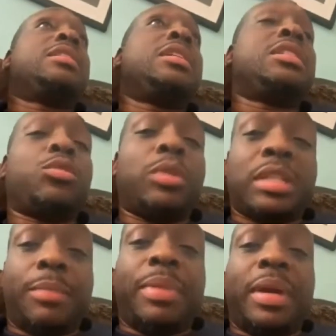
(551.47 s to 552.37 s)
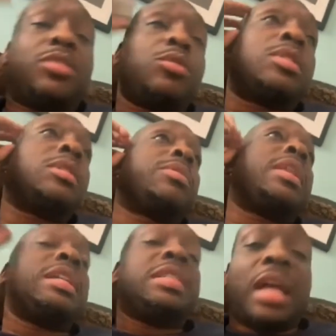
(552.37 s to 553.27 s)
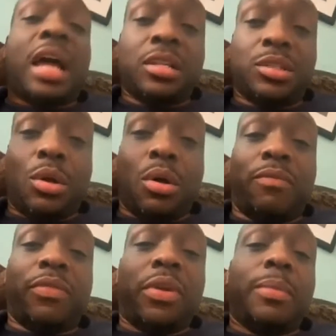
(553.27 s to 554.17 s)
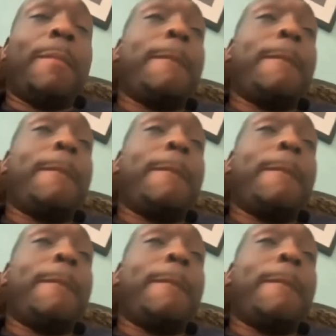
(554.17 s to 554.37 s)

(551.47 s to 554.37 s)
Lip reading: story is like based on things that I saw from